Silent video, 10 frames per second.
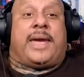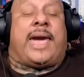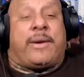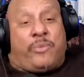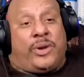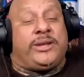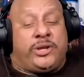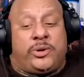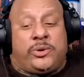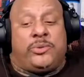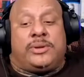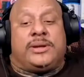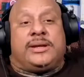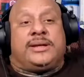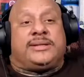Mm. And when you
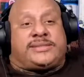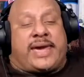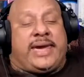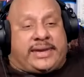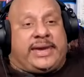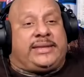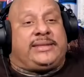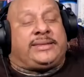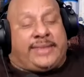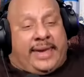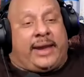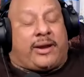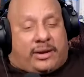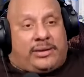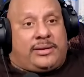take it
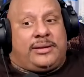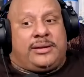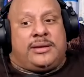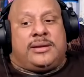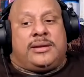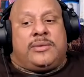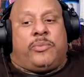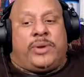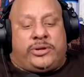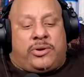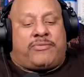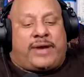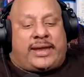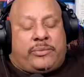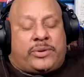there, when you're
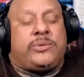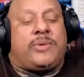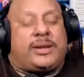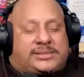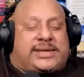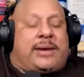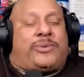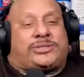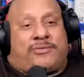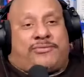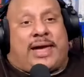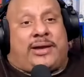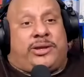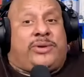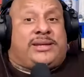ready, when you understand what your
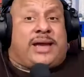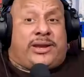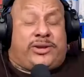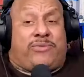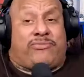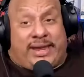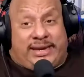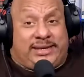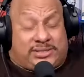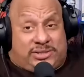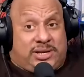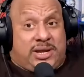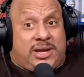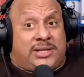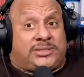value is, and you're ready to
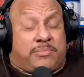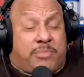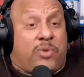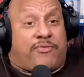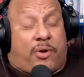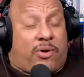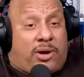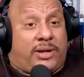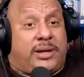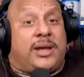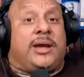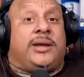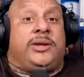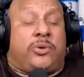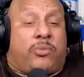to move on,
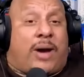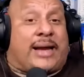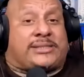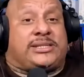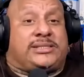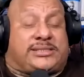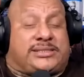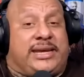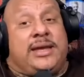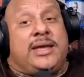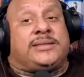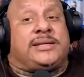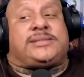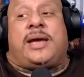you watch and see this.